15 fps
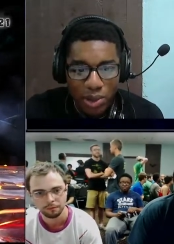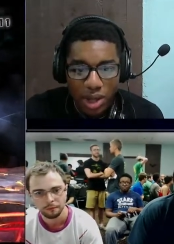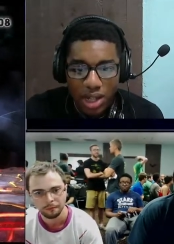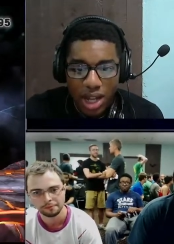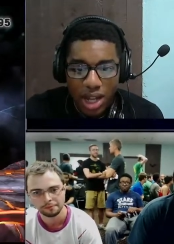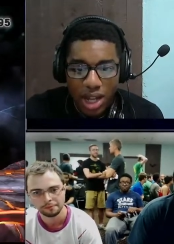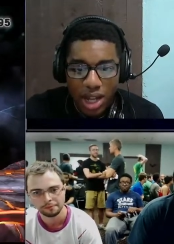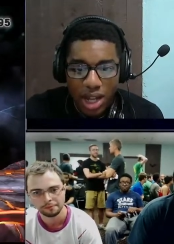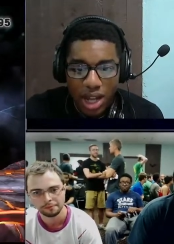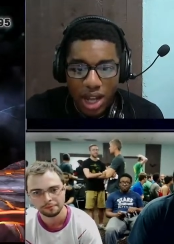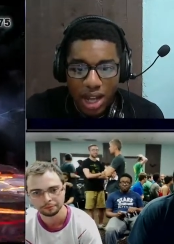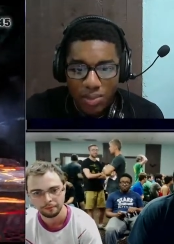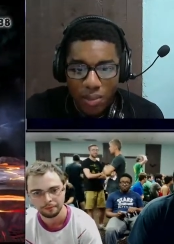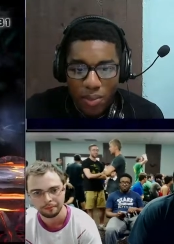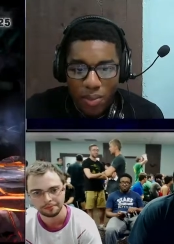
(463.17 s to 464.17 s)
Speaker 1: I think the match
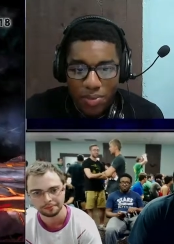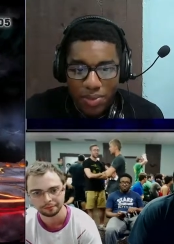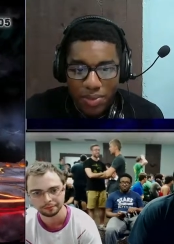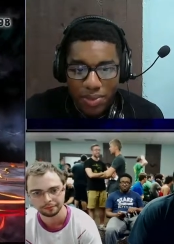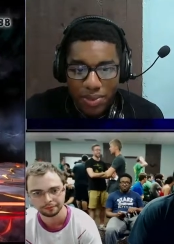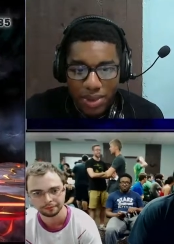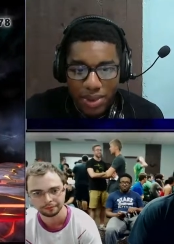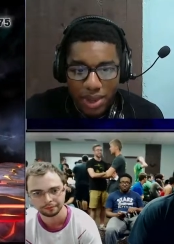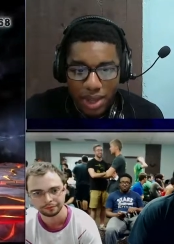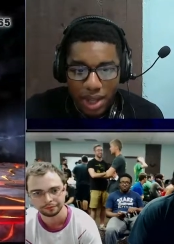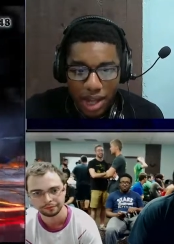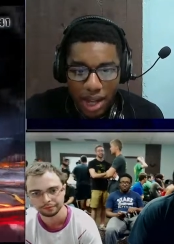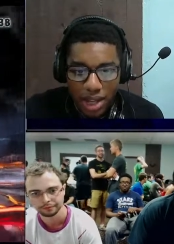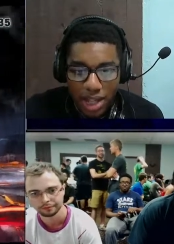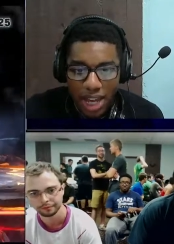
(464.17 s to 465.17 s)
is now underway.
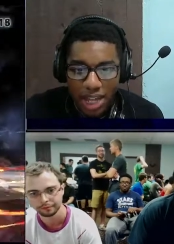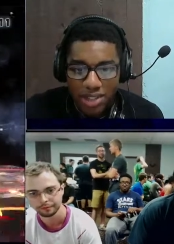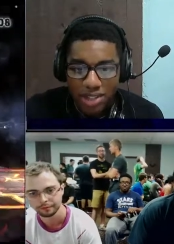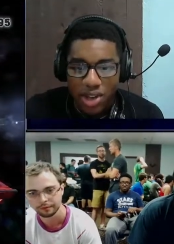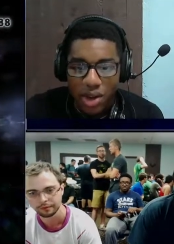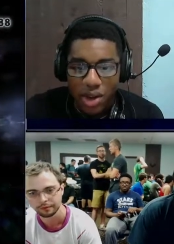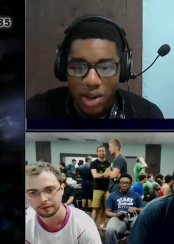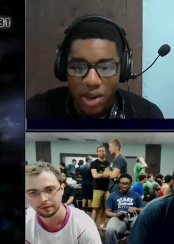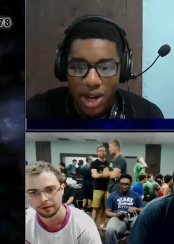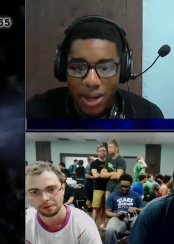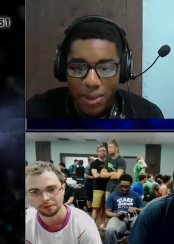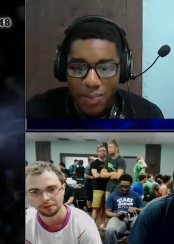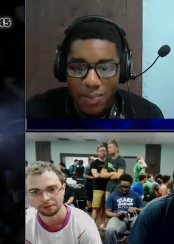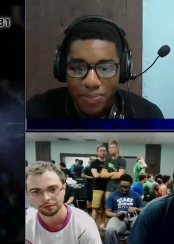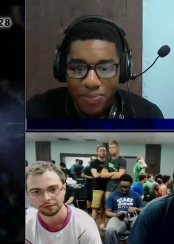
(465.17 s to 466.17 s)
Yes, so um,
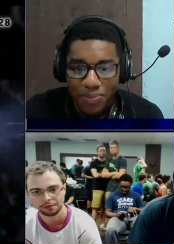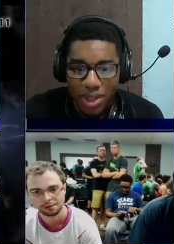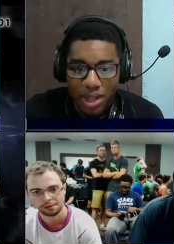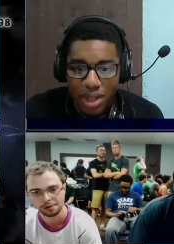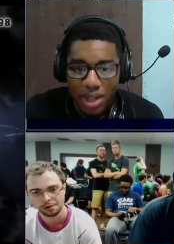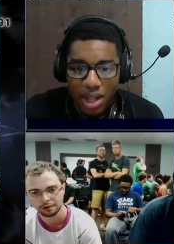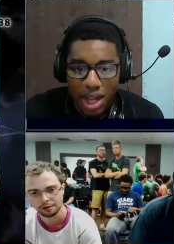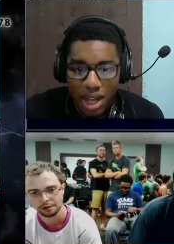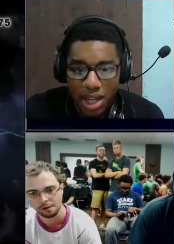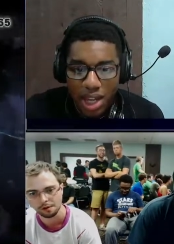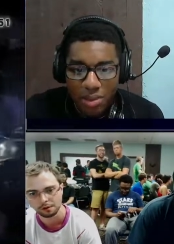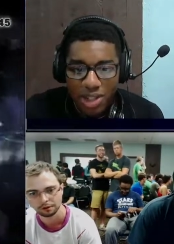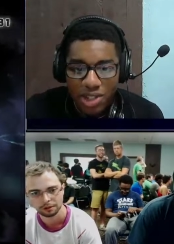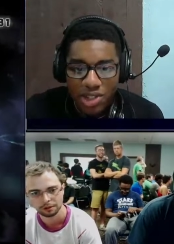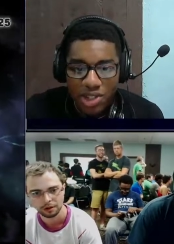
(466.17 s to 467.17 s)
Genma is
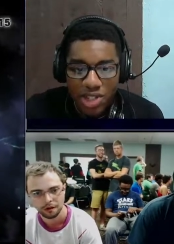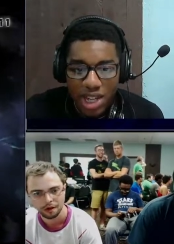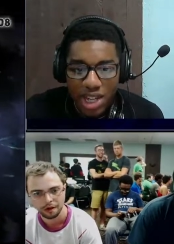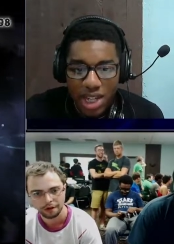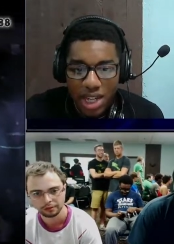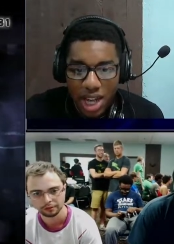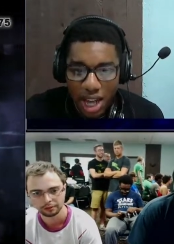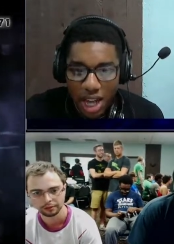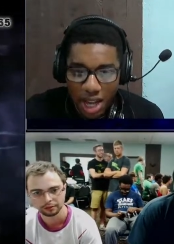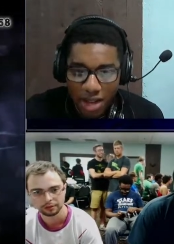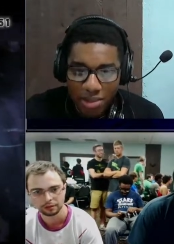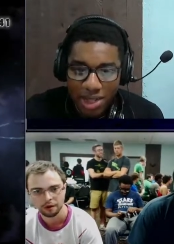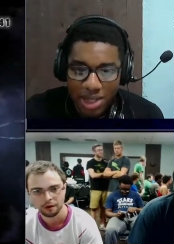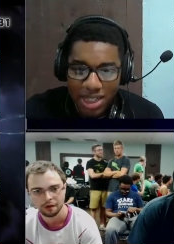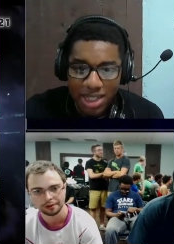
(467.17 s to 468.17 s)
just like, I'm gonna
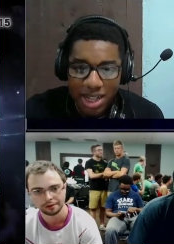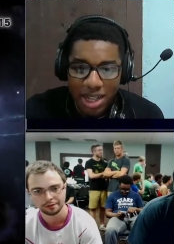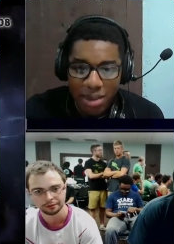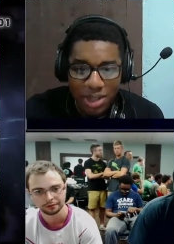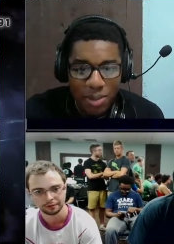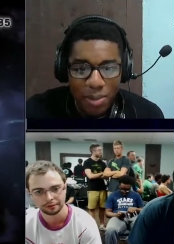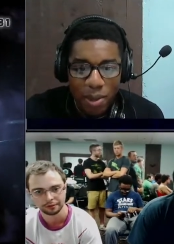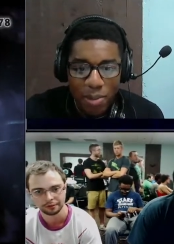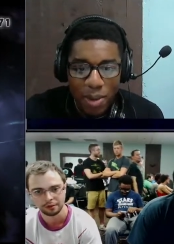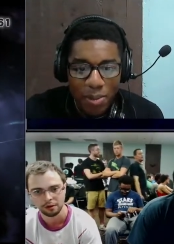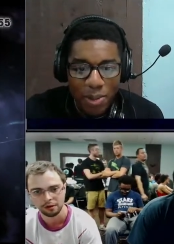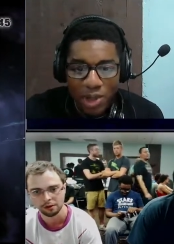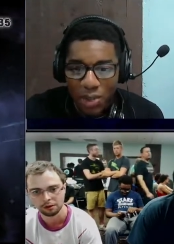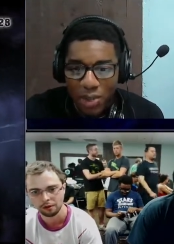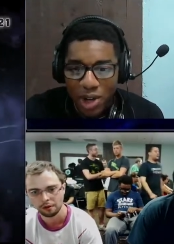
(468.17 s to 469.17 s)
I'm gonna put my boot in
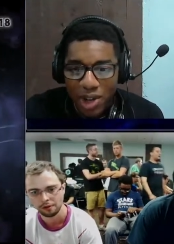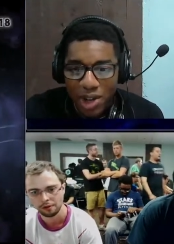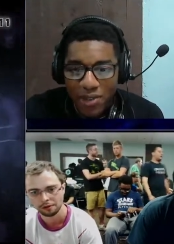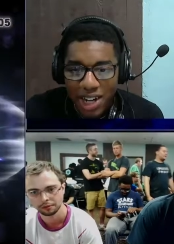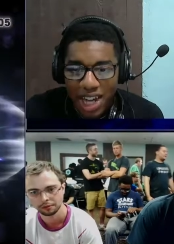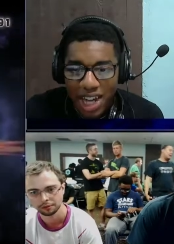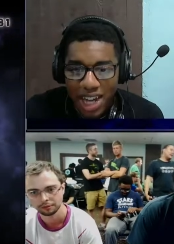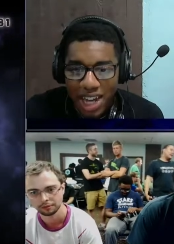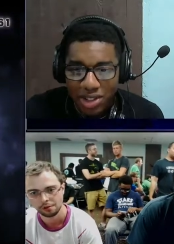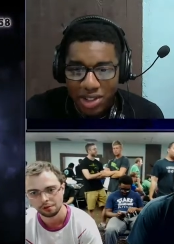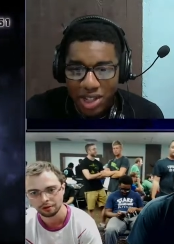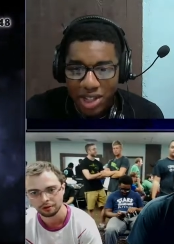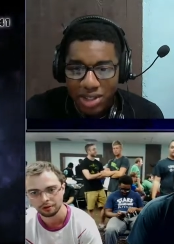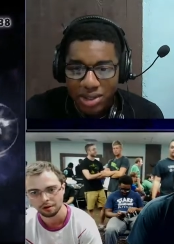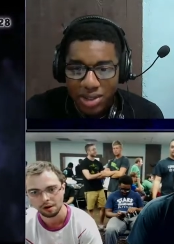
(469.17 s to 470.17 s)
wherever I can, you know.
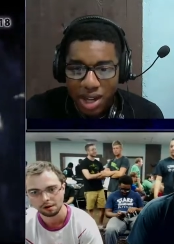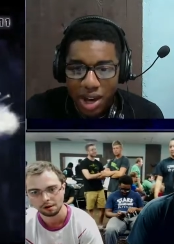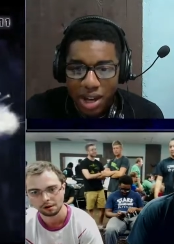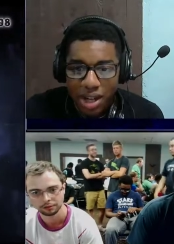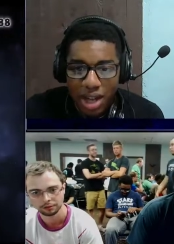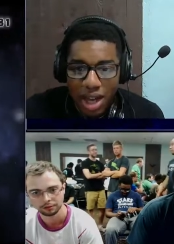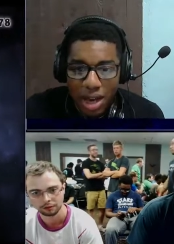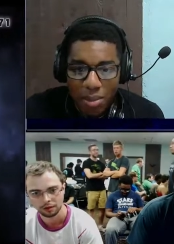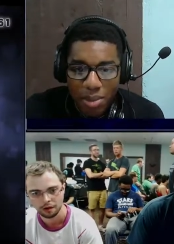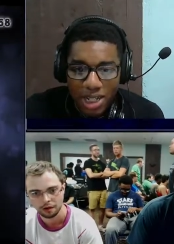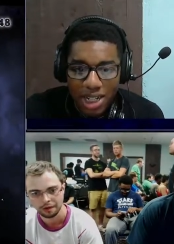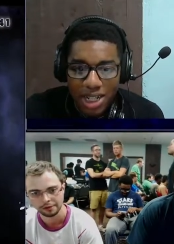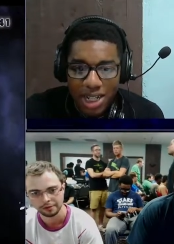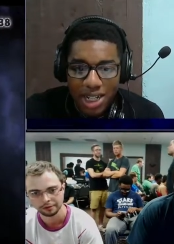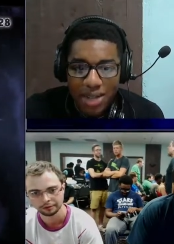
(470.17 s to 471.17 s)
But
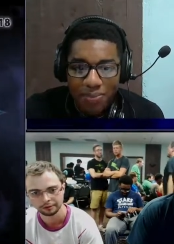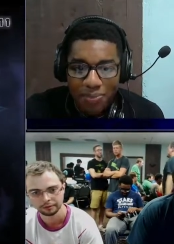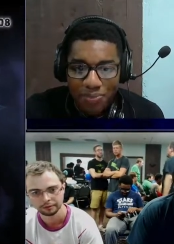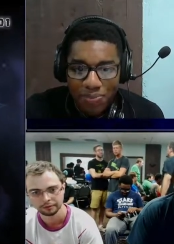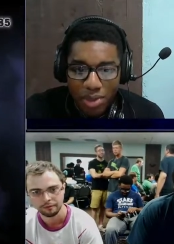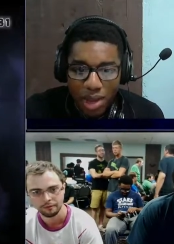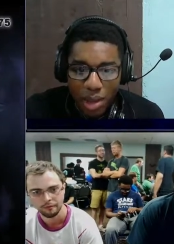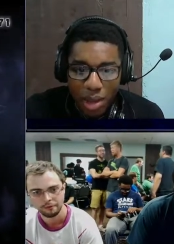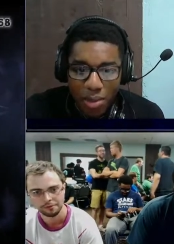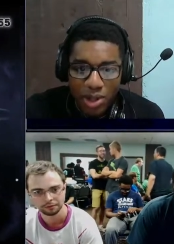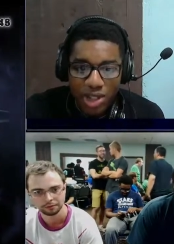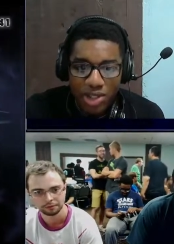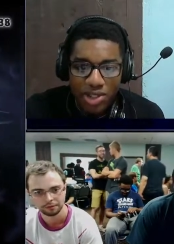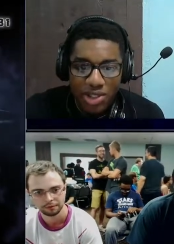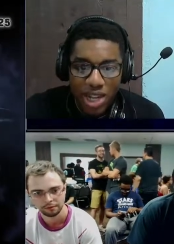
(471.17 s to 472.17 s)
Moti's uh,
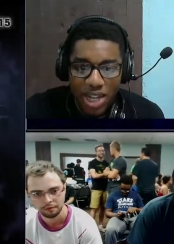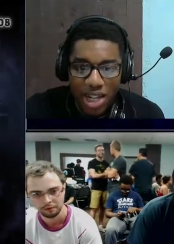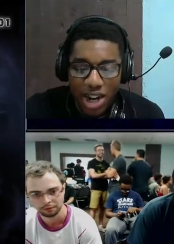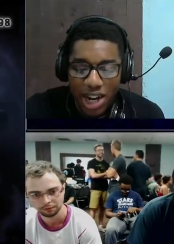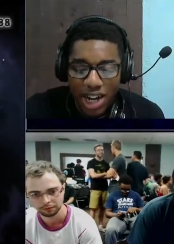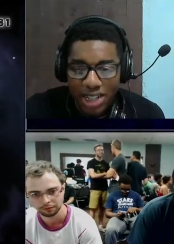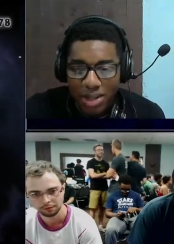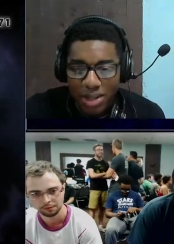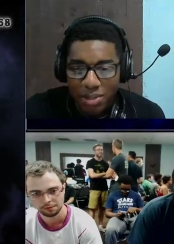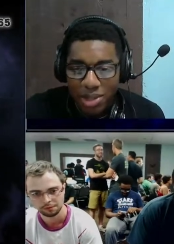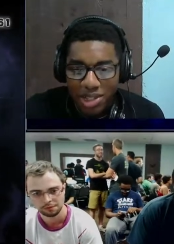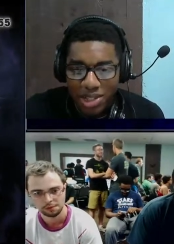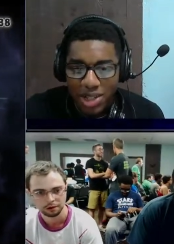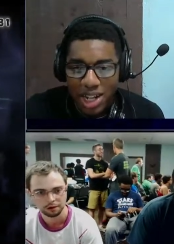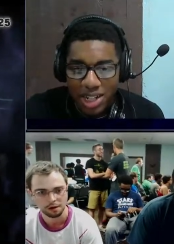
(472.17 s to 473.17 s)
like, all right, let me see what I can
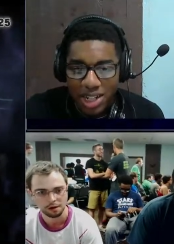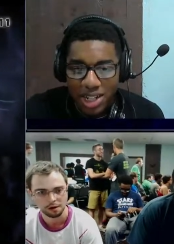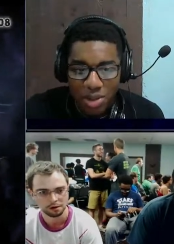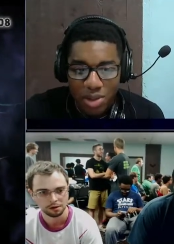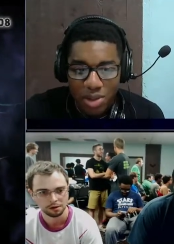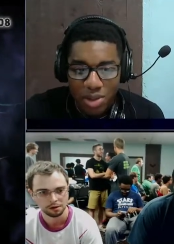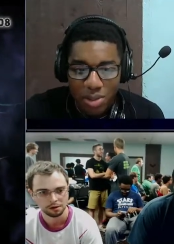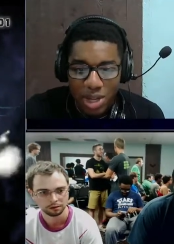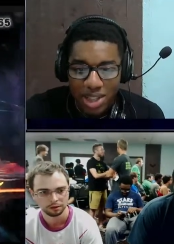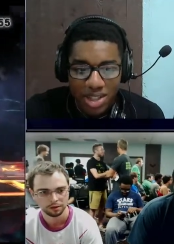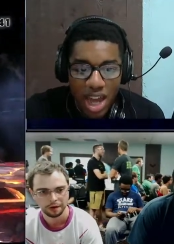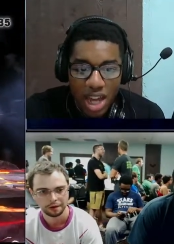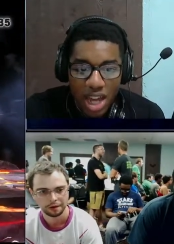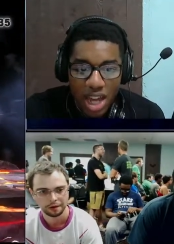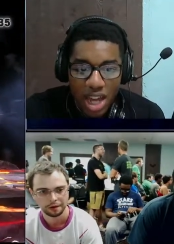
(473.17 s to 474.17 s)
do about this.
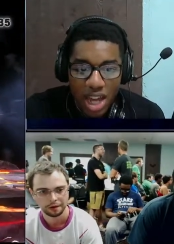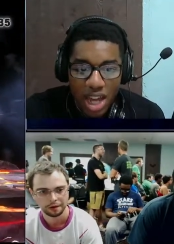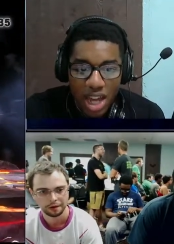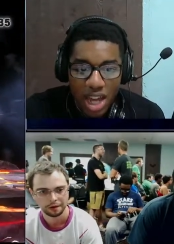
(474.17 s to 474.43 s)
Because